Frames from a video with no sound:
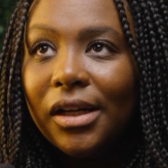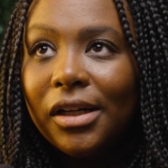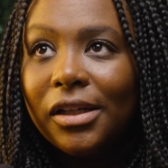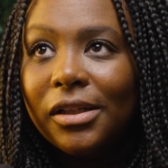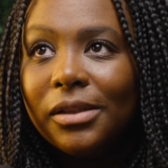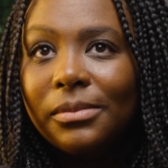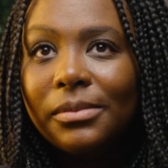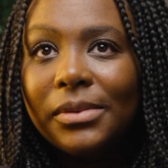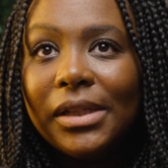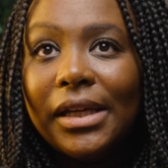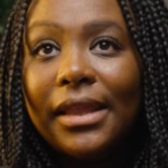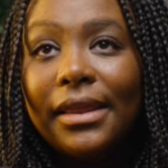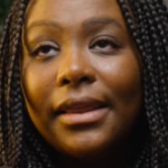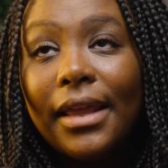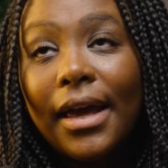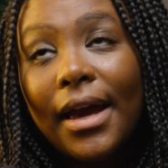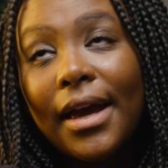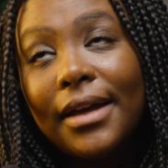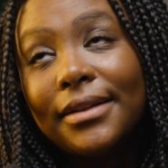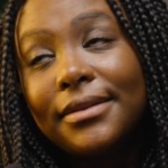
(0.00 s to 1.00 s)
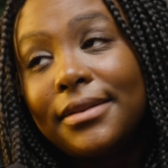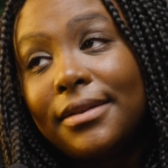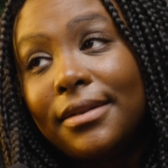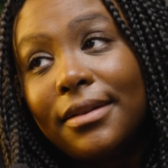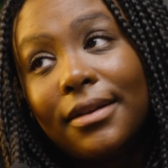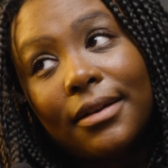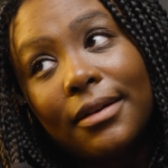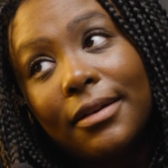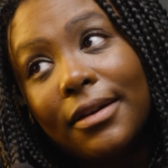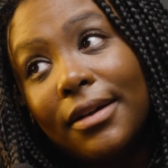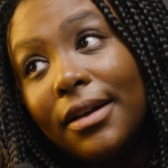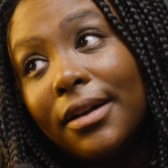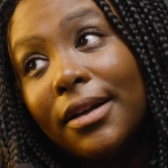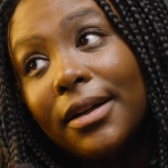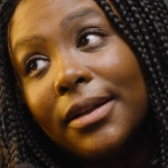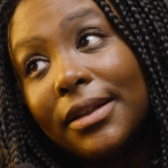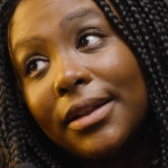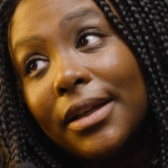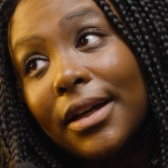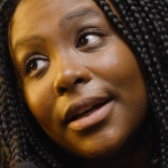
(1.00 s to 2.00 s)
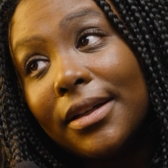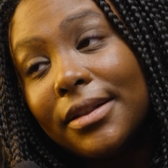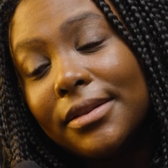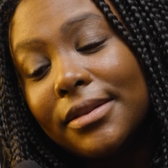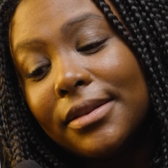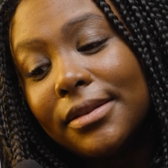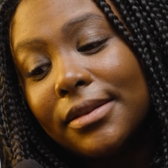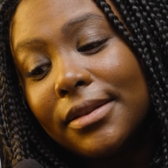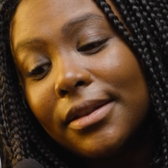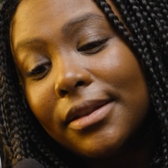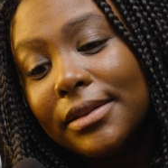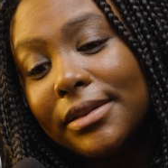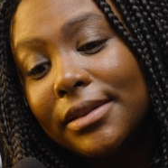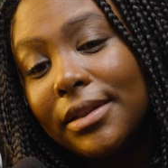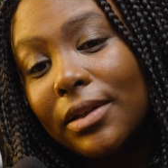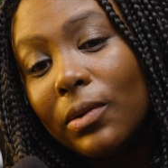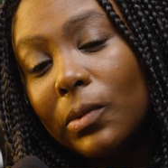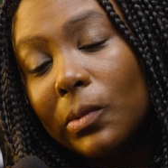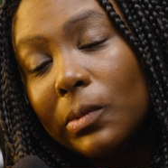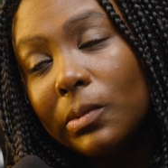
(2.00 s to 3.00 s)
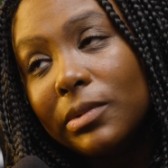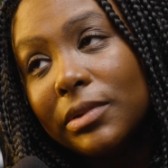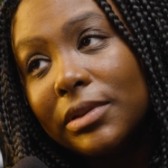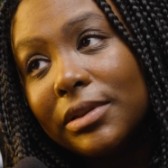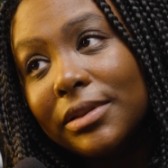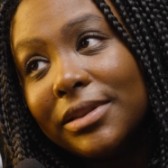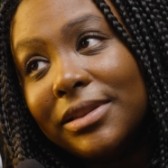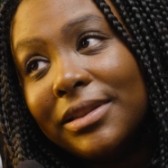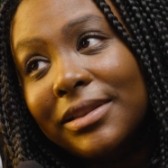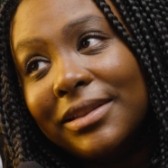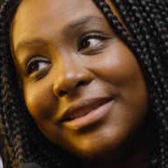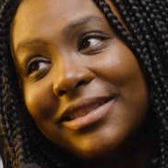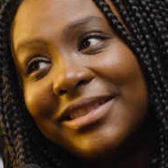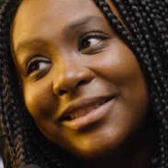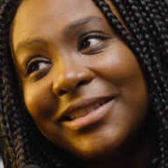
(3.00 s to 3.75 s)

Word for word: Um, and that, uh, guys, is its own